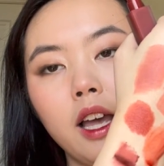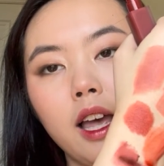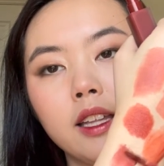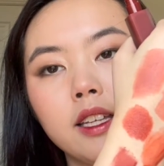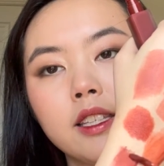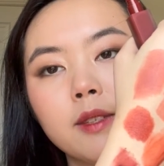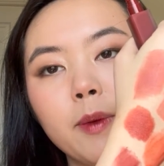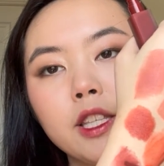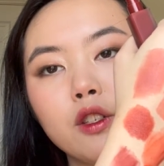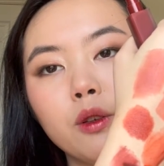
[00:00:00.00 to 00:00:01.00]
And it's
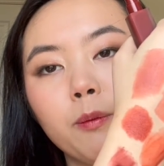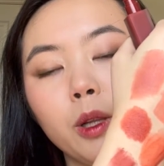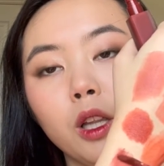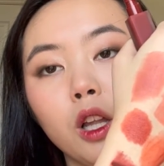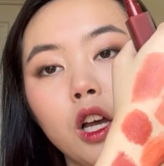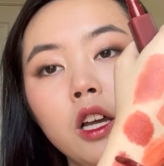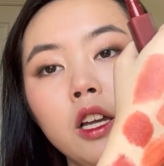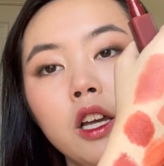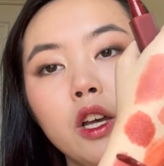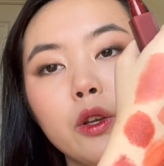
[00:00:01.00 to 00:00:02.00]
meant to blur
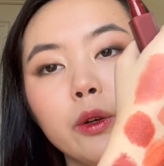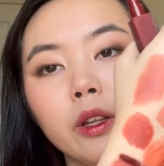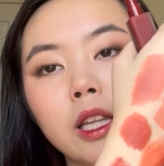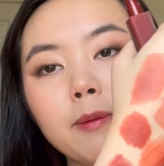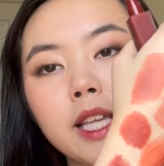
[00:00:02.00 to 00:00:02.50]
your lips